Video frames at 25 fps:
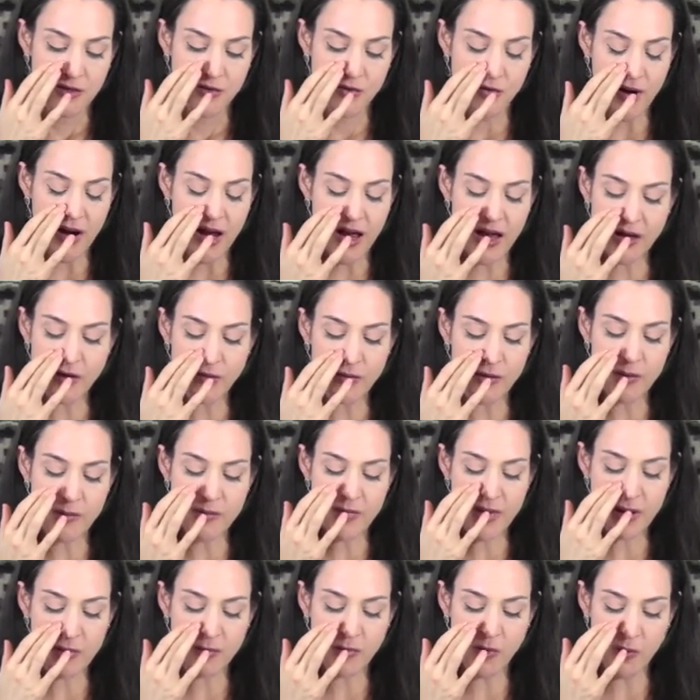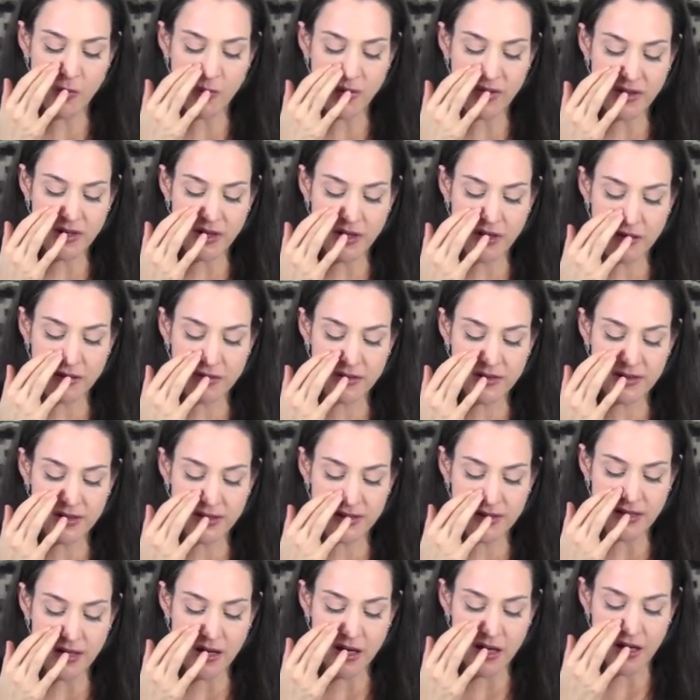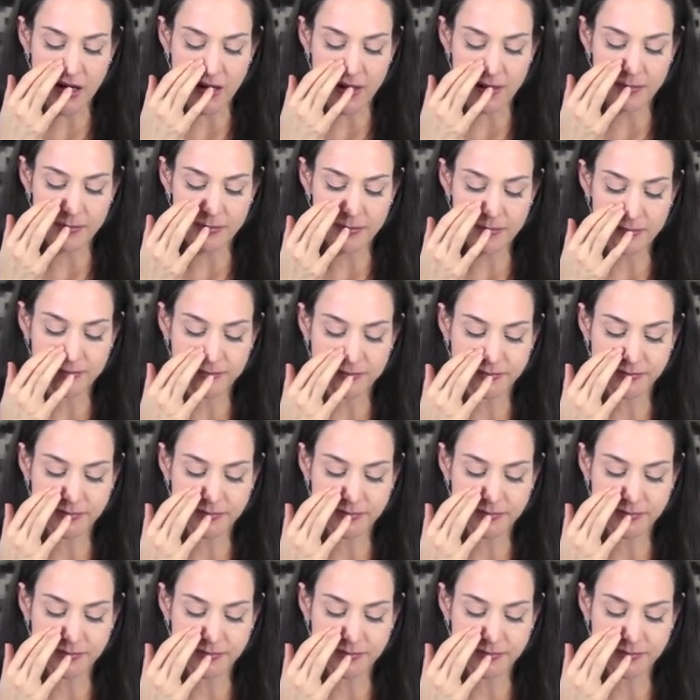Try to remember when there was a time